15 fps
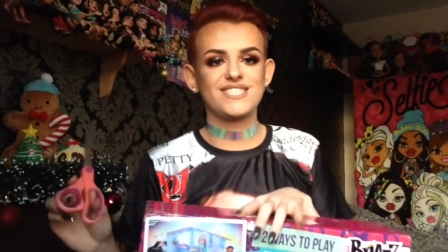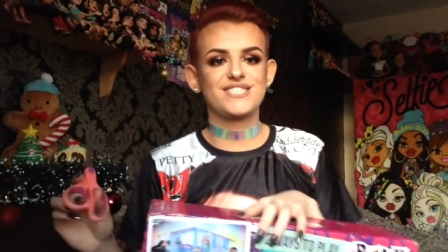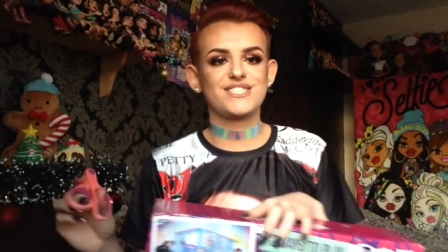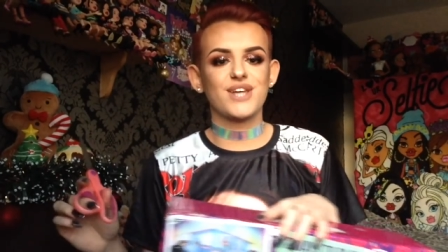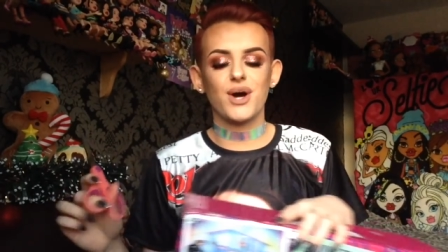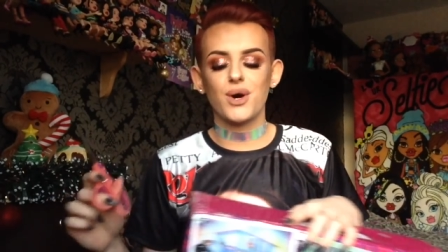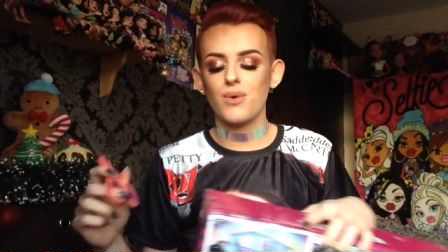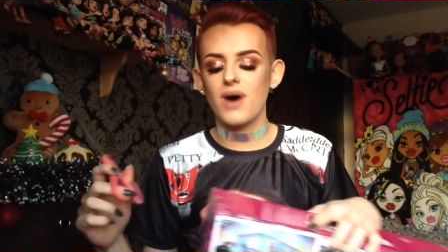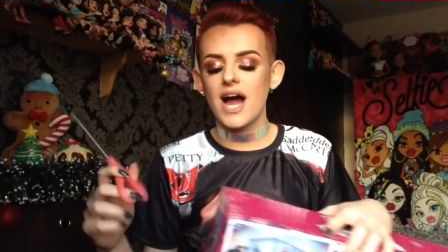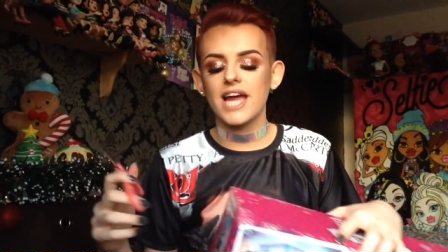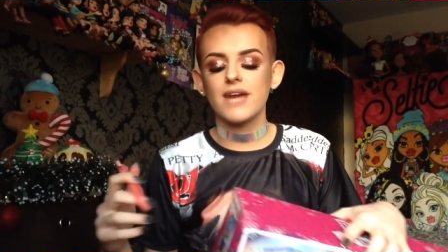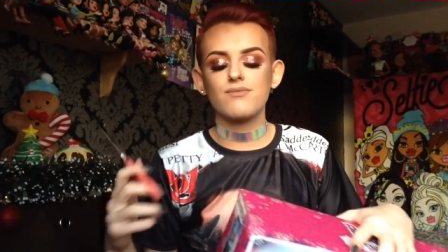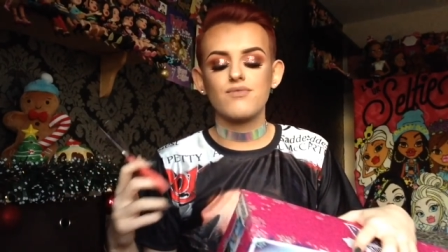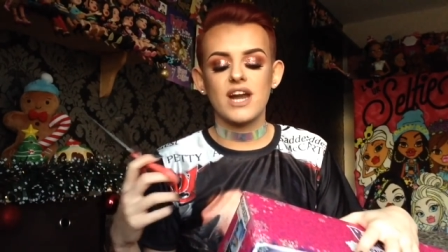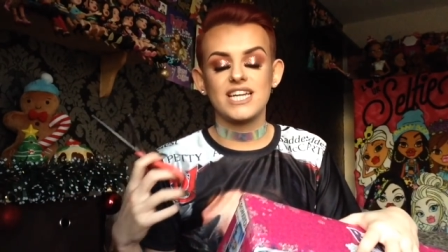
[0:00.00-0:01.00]
so I
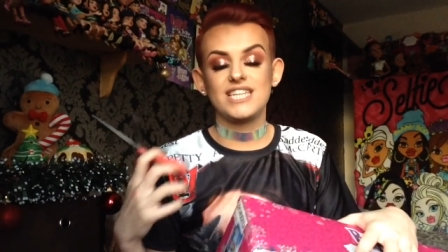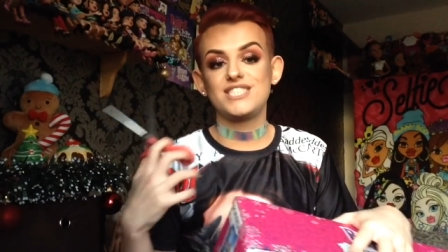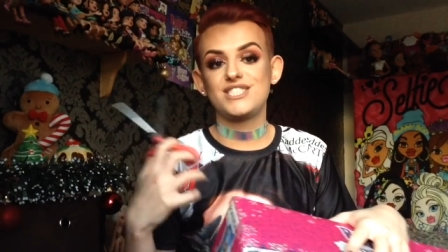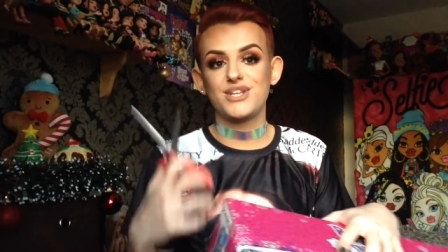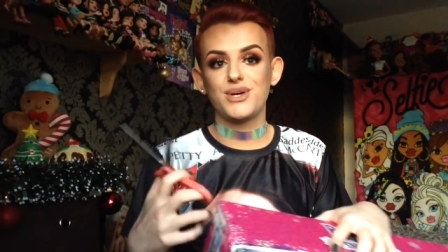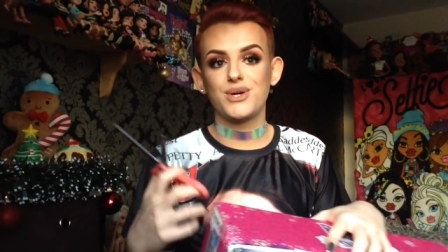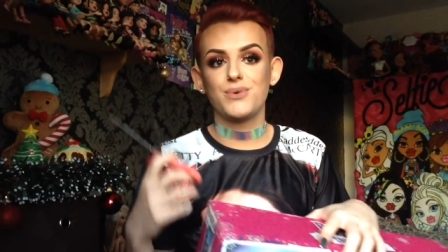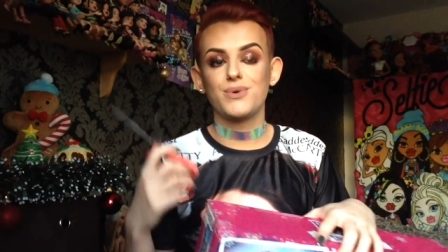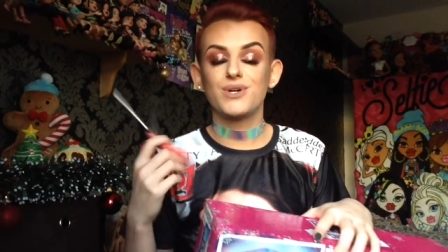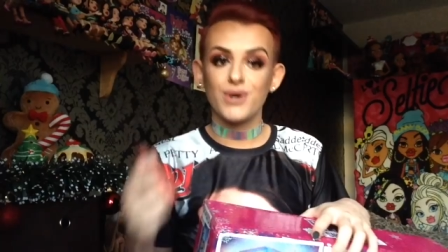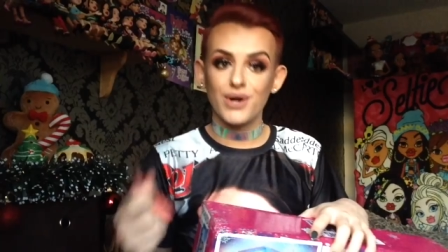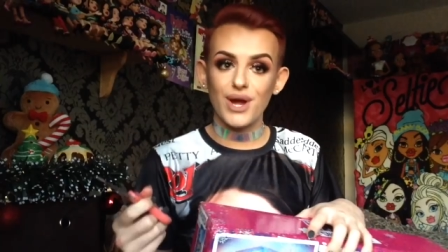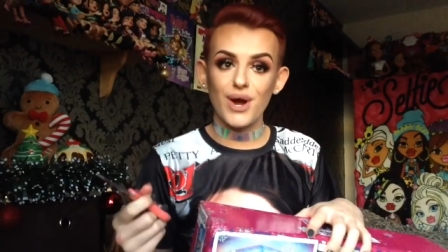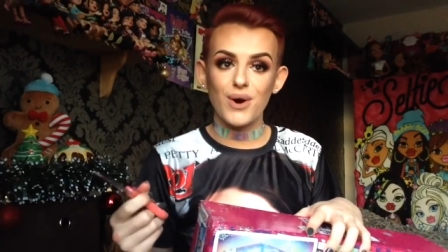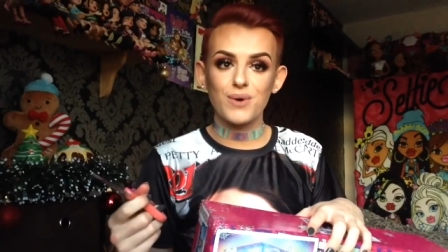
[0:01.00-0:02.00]
am ready to
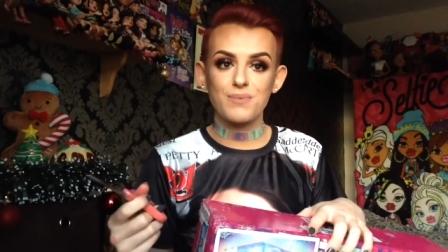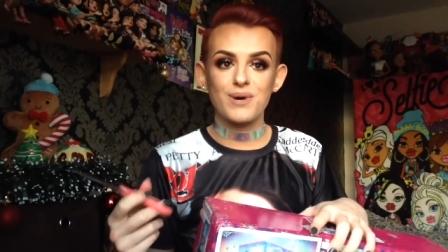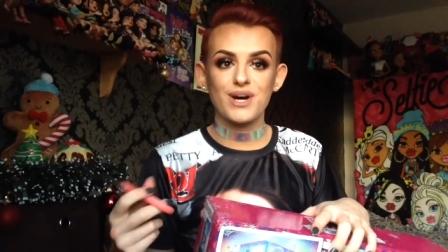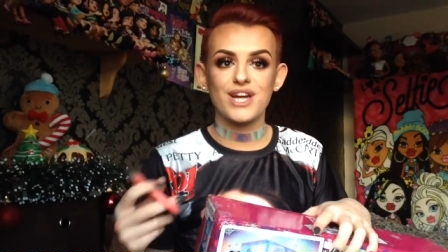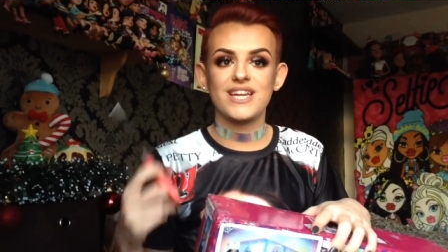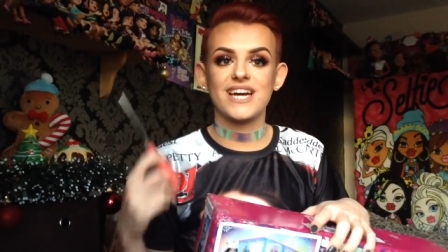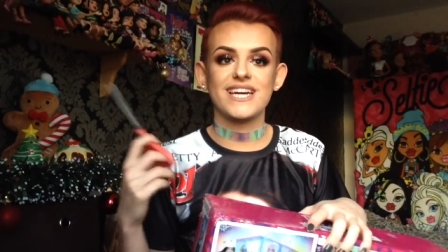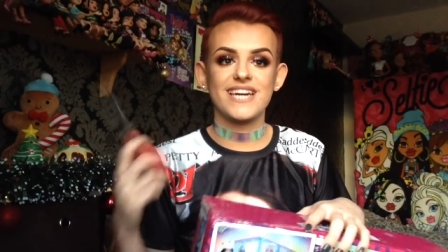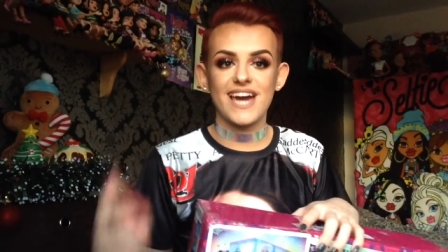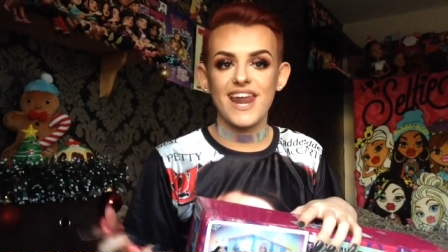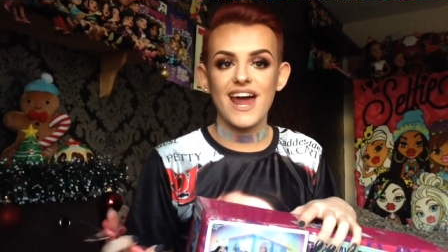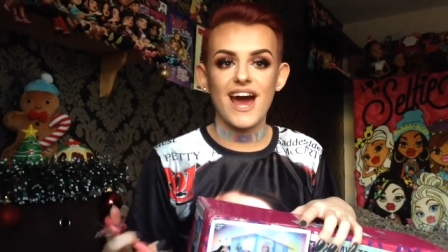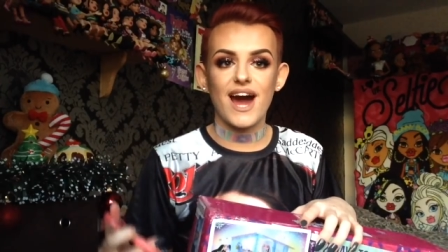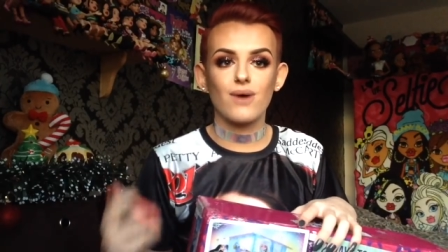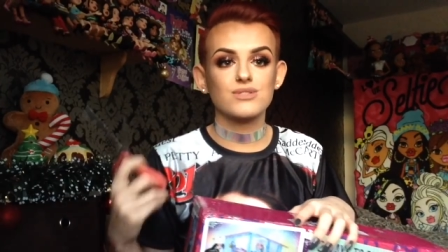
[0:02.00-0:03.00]
cut it open and get
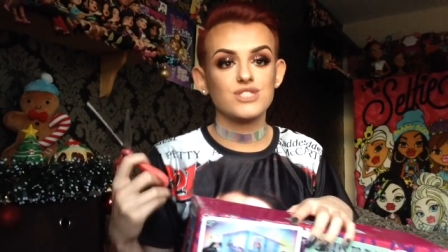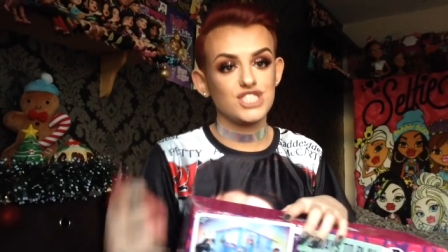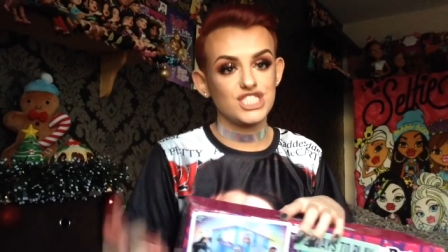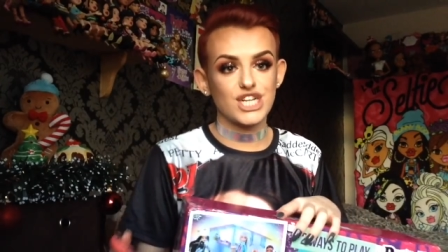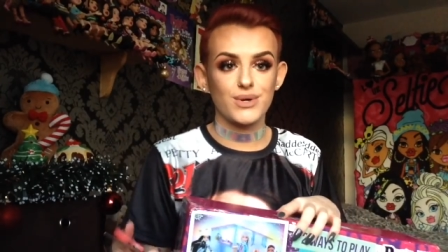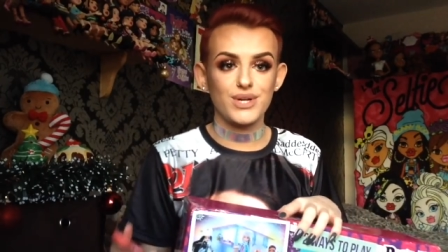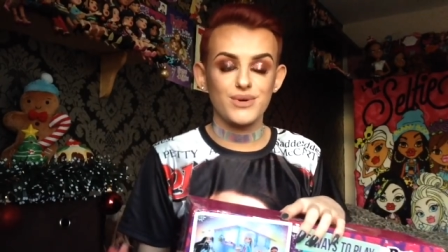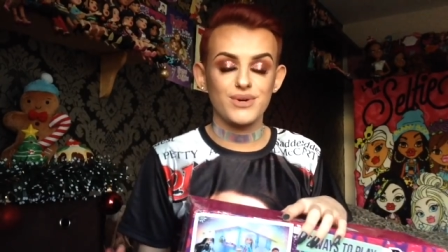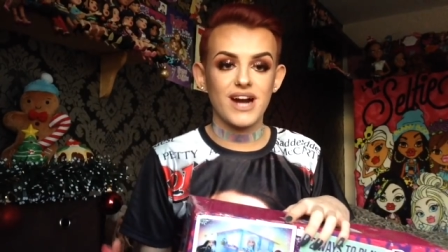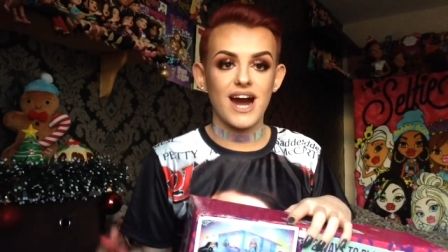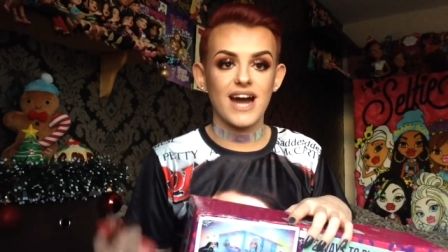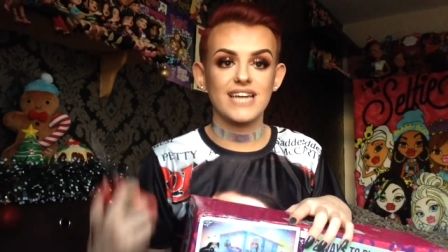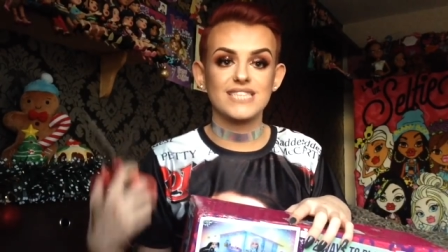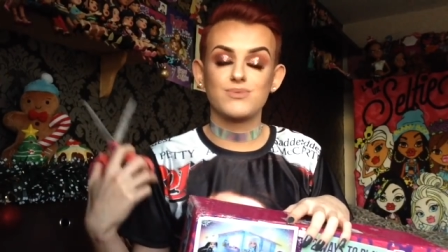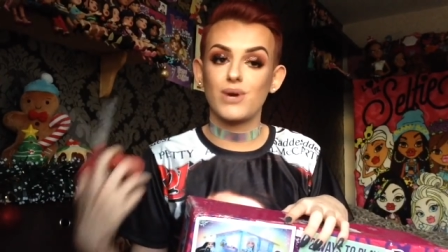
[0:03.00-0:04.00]
it out and show you
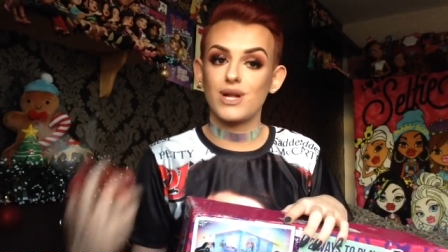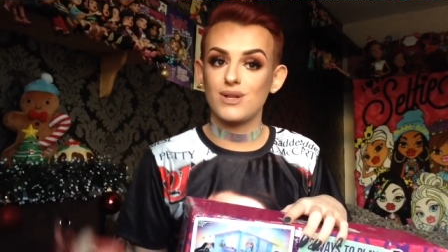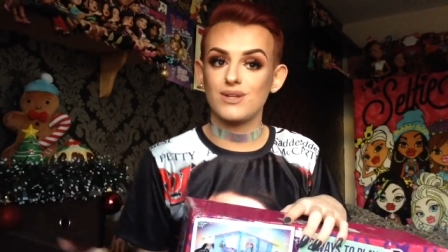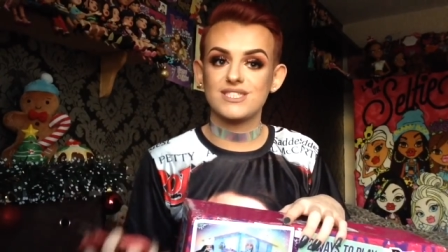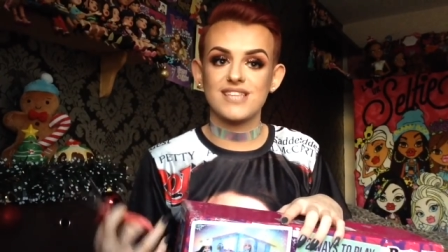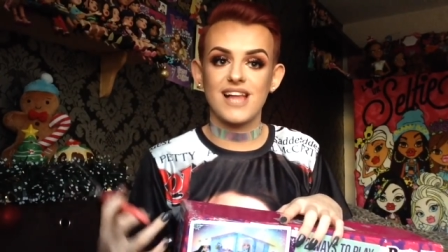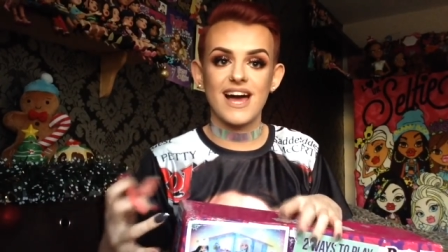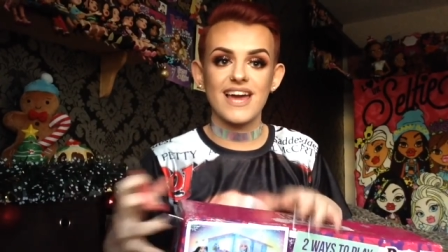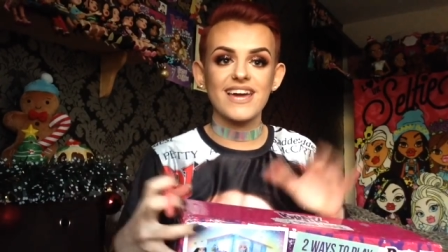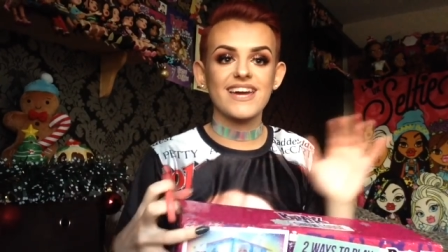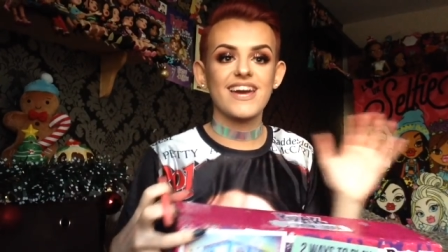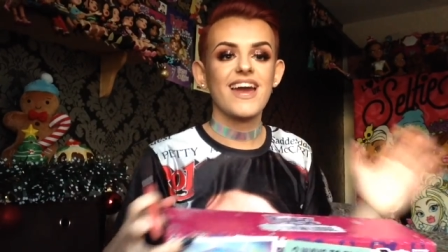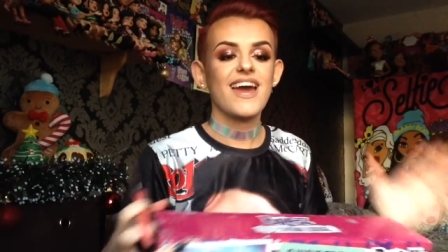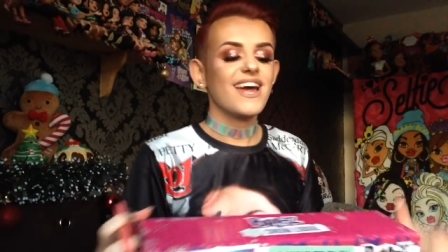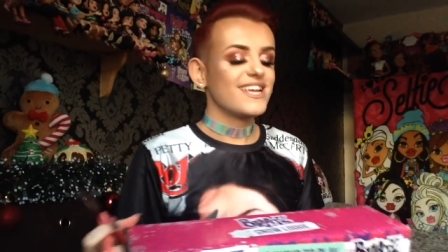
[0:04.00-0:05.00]
guys what it looks like.